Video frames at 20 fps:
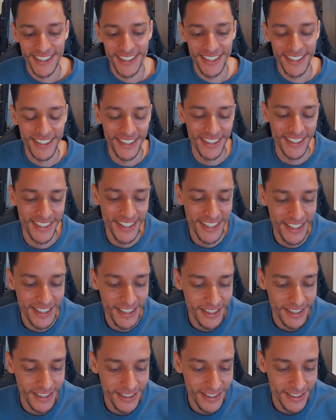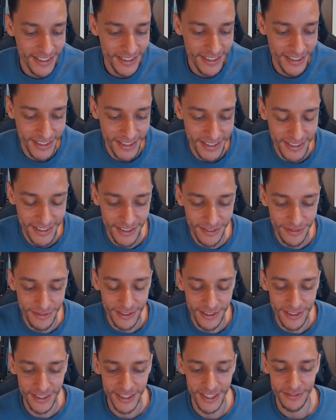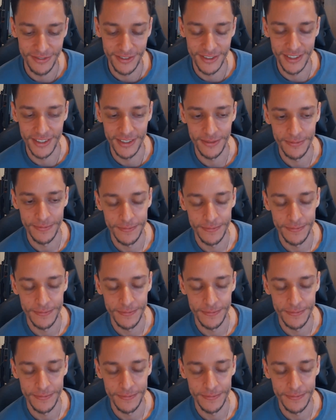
yeah, it's different, definitely.